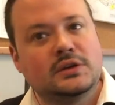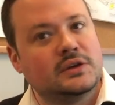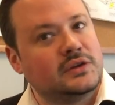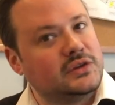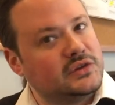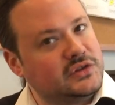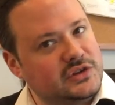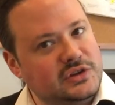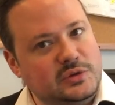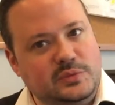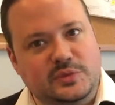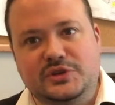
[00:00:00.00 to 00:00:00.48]

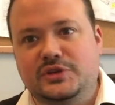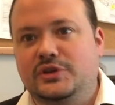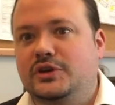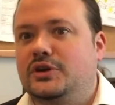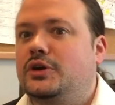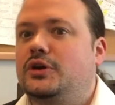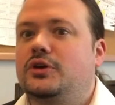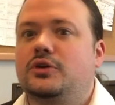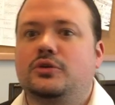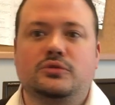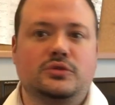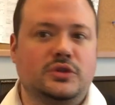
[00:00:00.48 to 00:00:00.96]

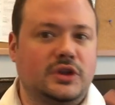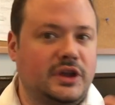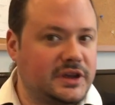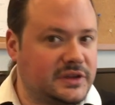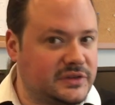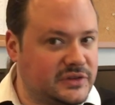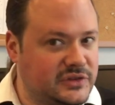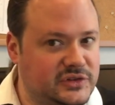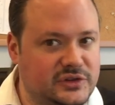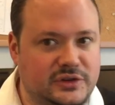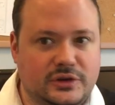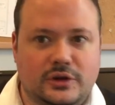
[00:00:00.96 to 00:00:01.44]
CBO,
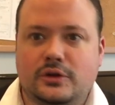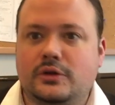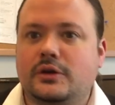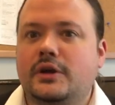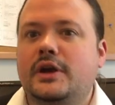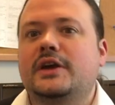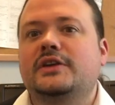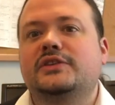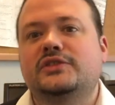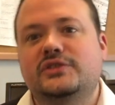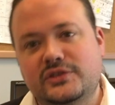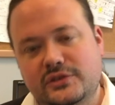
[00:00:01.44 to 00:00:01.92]
like
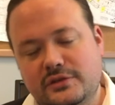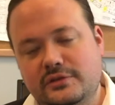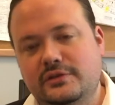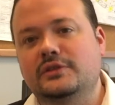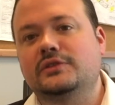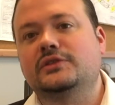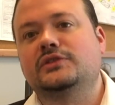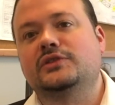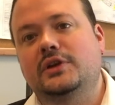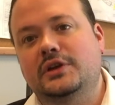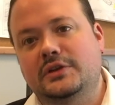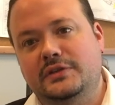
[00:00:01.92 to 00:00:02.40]
CRS,
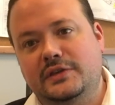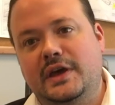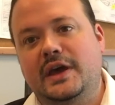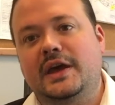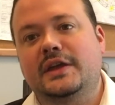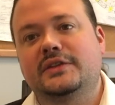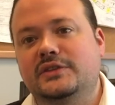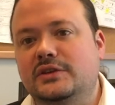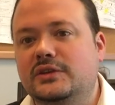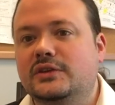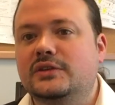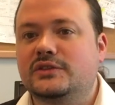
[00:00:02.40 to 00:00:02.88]
things like
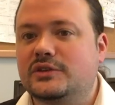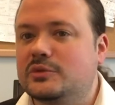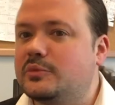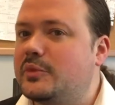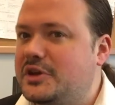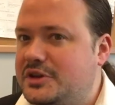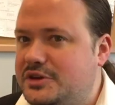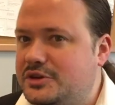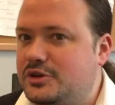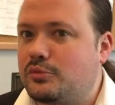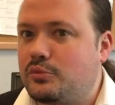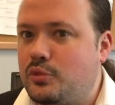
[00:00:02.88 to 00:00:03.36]
that to
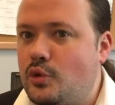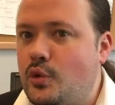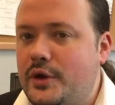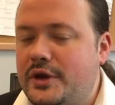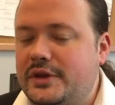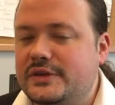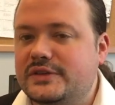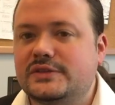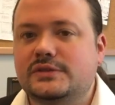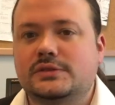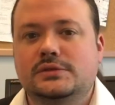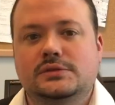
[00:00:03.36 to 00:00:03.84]
make your
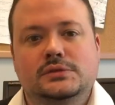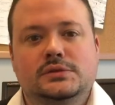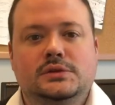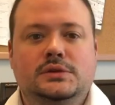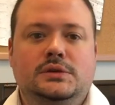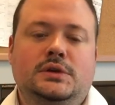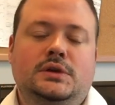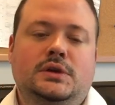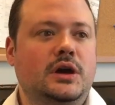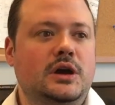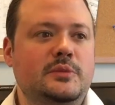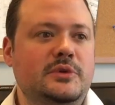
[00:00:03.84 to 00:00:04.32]
point.
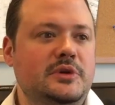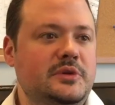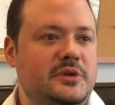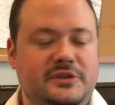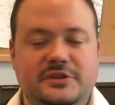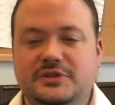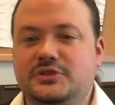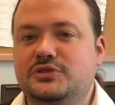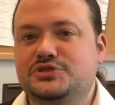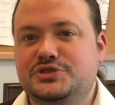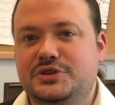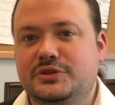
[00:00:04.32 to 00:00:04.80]
I
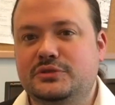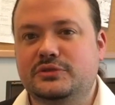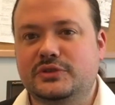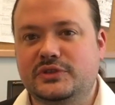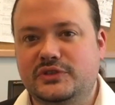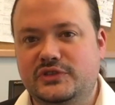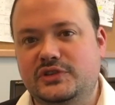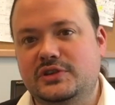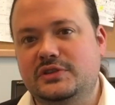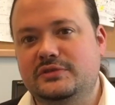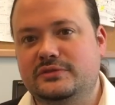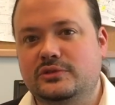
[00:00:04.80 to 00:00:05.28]
think you're generally
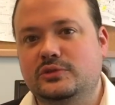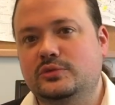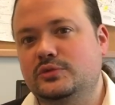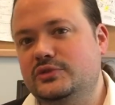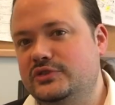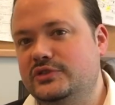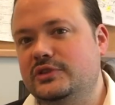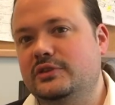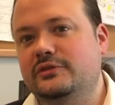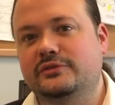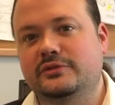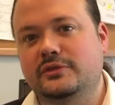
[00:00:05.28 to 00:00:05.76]
safer with
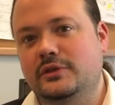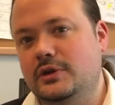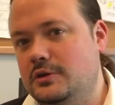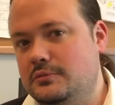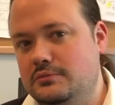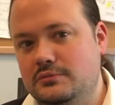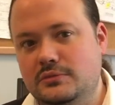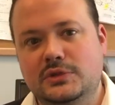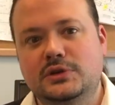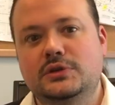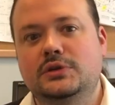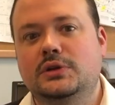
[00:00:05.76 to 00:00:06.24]
stuff
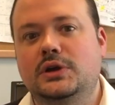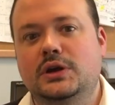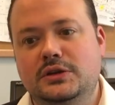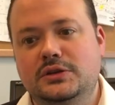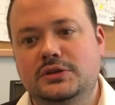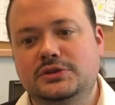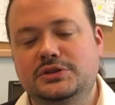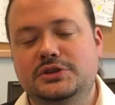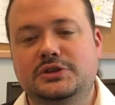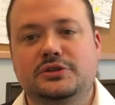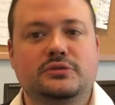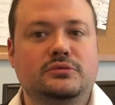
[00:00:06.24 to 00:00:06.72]
from
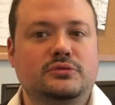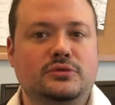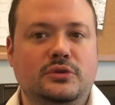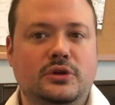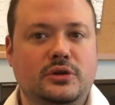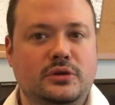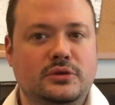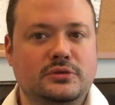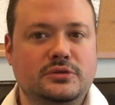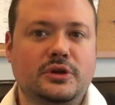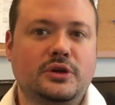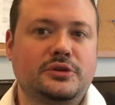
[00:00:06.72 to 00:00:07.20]

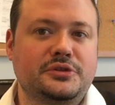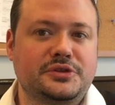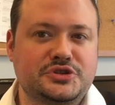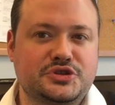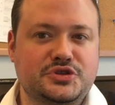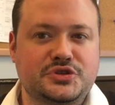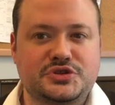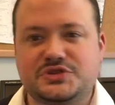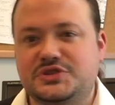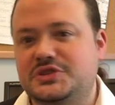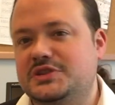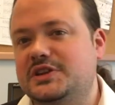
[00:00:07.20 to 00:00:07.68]
already
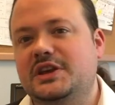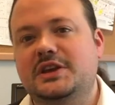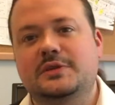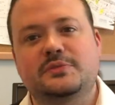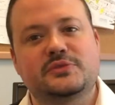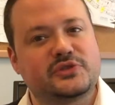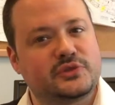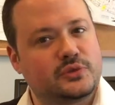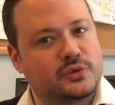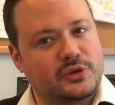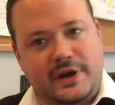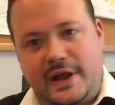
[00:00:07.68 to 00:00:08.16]
trusted
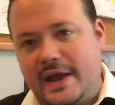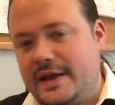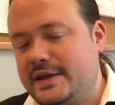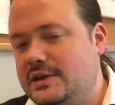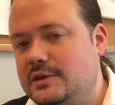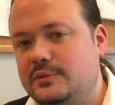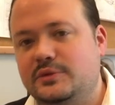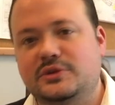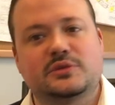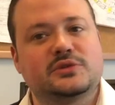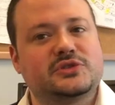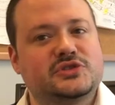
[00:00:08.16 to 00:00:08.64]
names or an
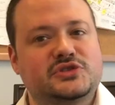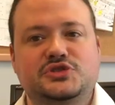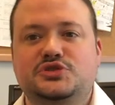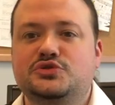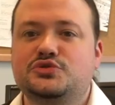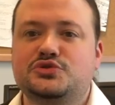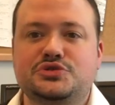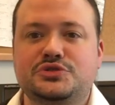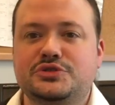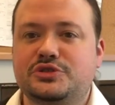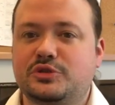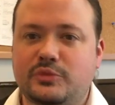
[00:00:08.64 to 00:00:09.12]
academic
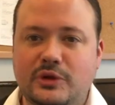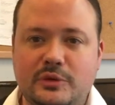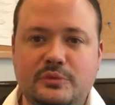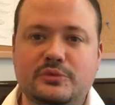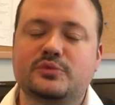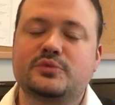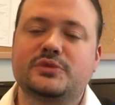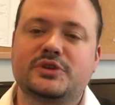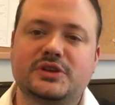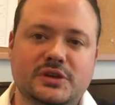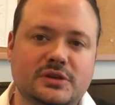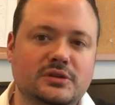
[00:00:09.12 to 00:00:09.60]
institution you're
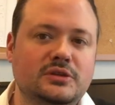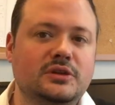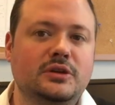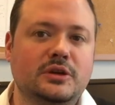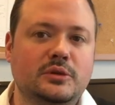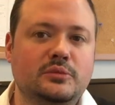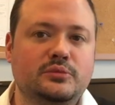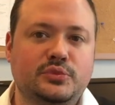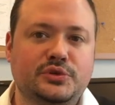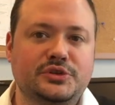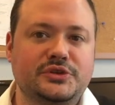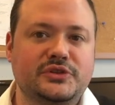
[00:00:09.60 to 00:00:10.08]
probably
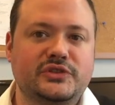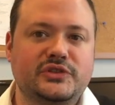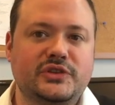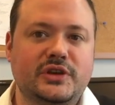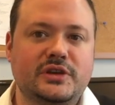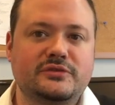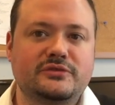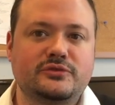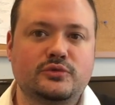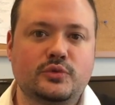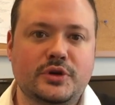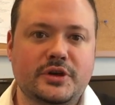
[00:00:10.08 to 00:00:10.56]
pretty
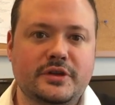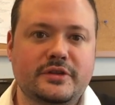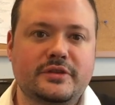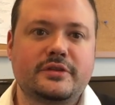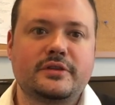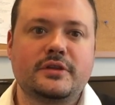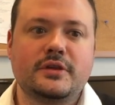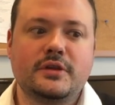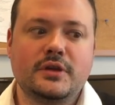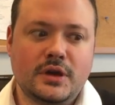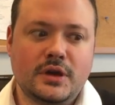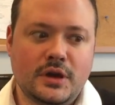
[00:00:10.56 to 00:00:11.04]
safe with.
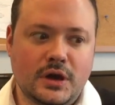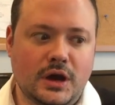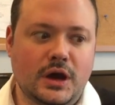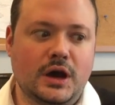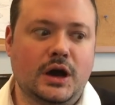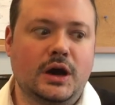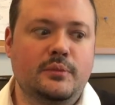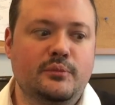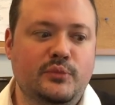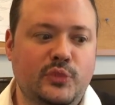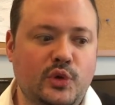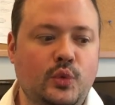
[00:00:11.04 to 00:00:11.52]

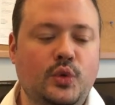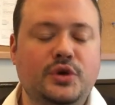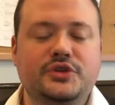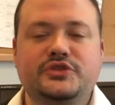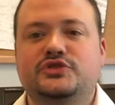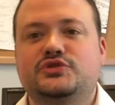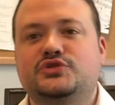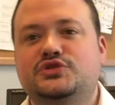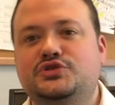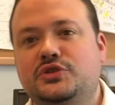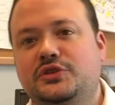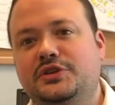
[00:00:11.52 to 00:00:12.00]
But once
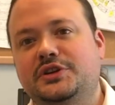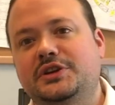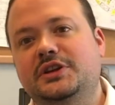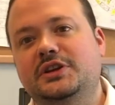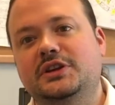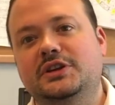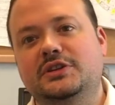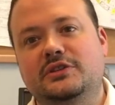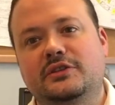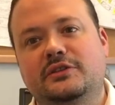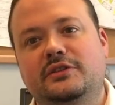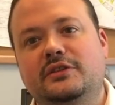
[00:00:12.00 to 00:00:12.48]
you start
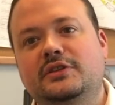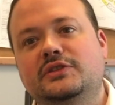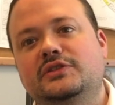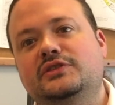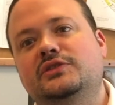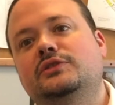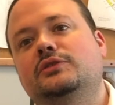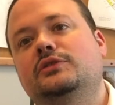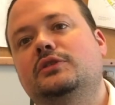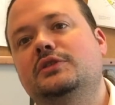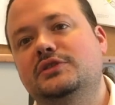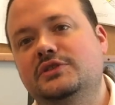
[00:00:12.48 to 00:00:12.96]
getting into things
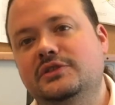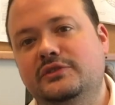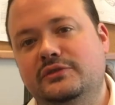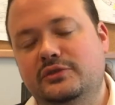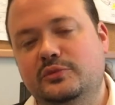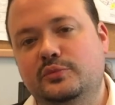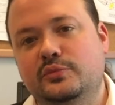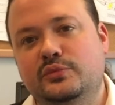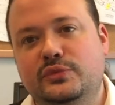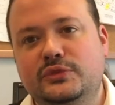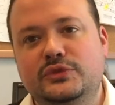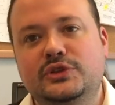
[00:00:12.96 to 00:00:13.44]
that are on
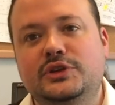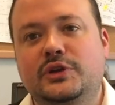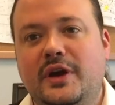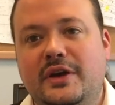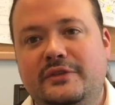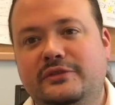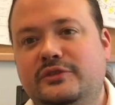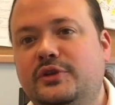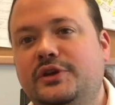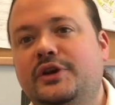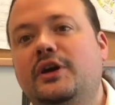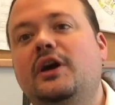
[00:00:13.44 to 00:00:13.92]
different,
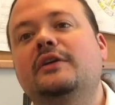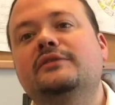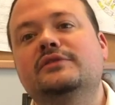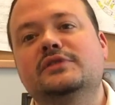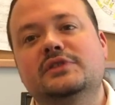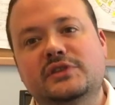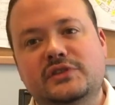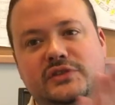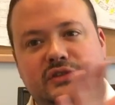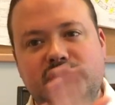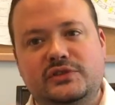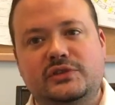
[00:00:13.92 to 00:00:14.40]
have very
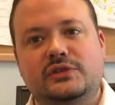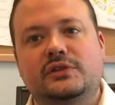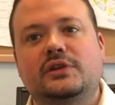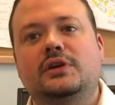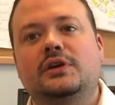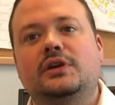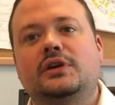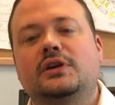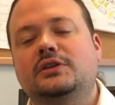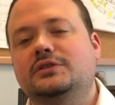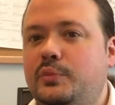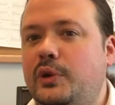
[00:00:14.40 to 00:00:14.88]
obvious
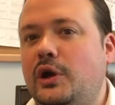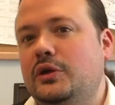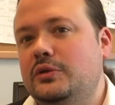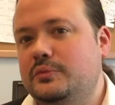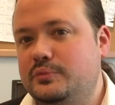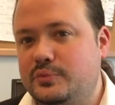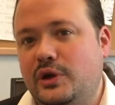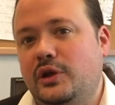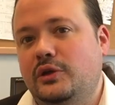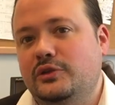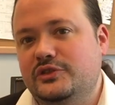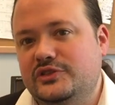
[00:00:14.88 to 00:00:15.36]

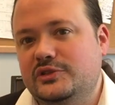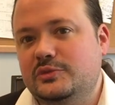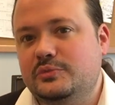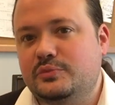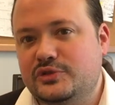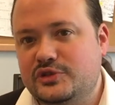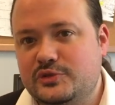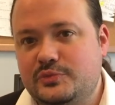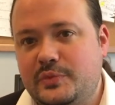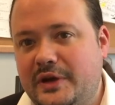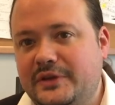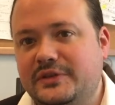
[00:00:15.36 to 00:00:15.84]
policy
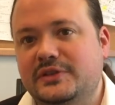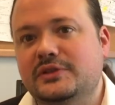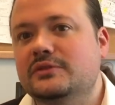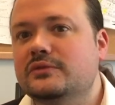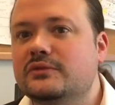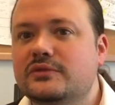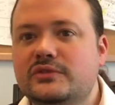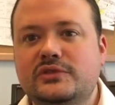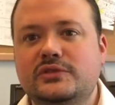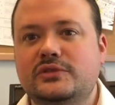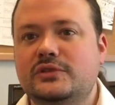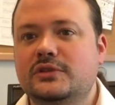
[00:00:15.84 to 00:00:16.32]

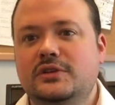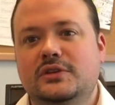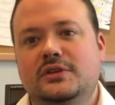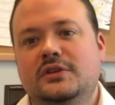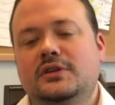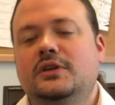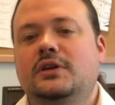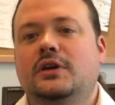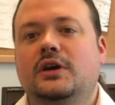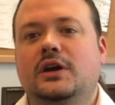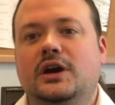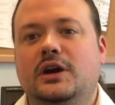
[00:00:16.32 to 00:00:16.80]
perspectives
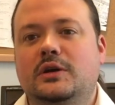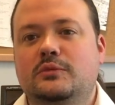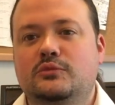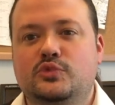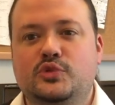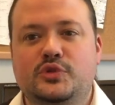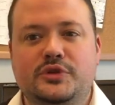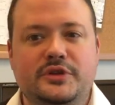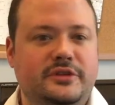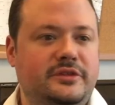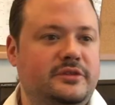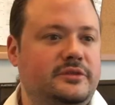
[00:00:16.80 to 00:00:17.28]

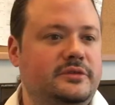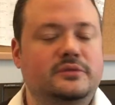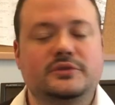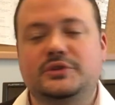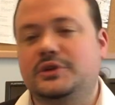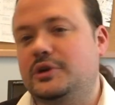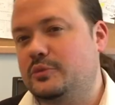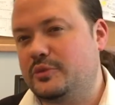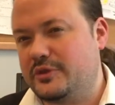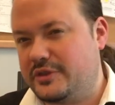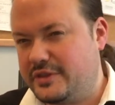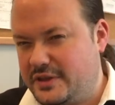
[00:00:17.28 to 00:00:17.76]
with
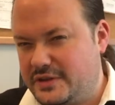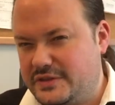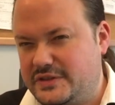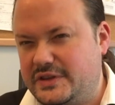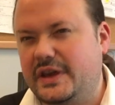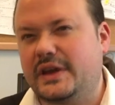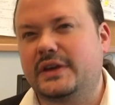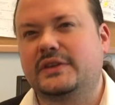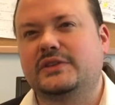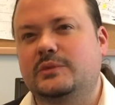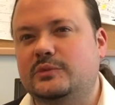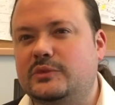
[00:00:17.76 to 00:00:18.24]
think
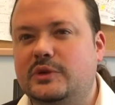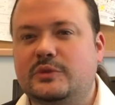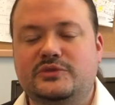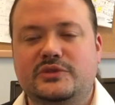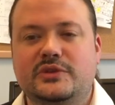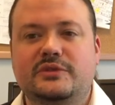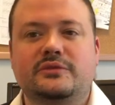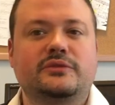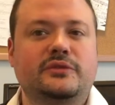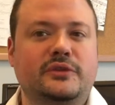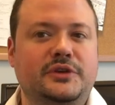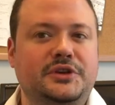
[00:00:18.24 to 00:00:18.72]
tanks, sometimes
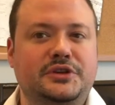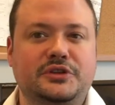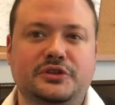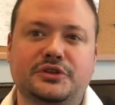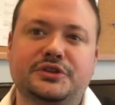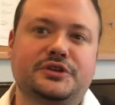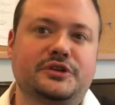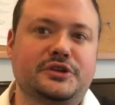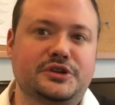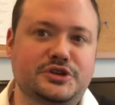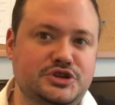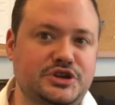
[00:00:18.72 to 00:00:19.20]
they have a very
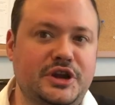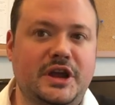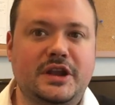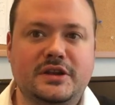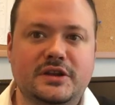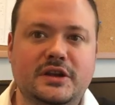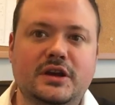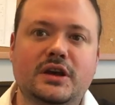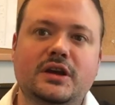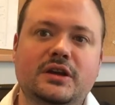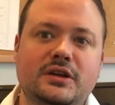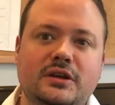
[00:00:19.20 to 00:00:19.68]
clear
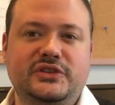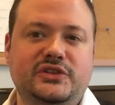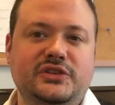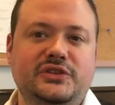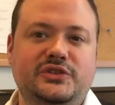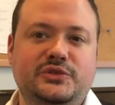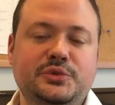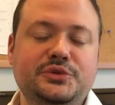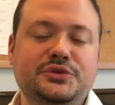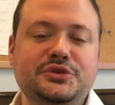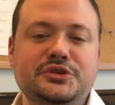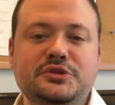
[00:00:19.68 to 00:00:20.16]
agenda.
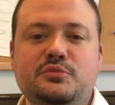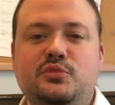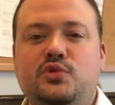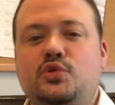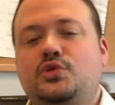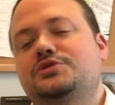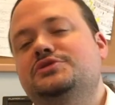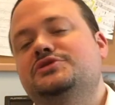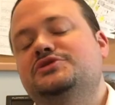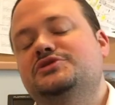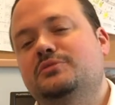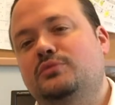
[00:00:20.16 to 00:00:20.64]
It's really
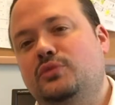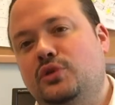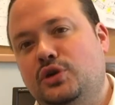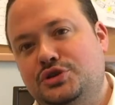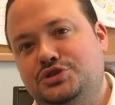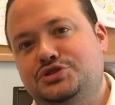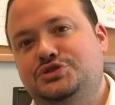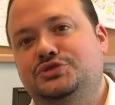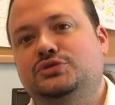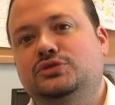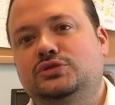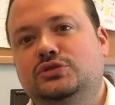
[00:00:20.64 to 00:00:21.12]
important to
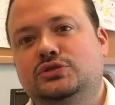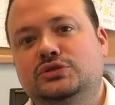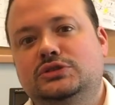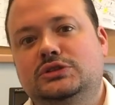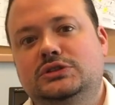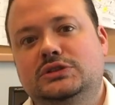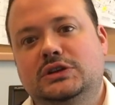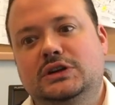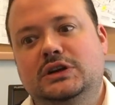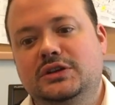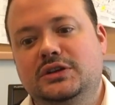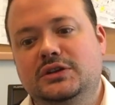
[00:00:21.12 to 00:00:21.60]

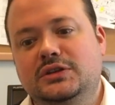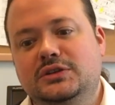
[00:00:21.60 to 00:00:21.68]
marshal,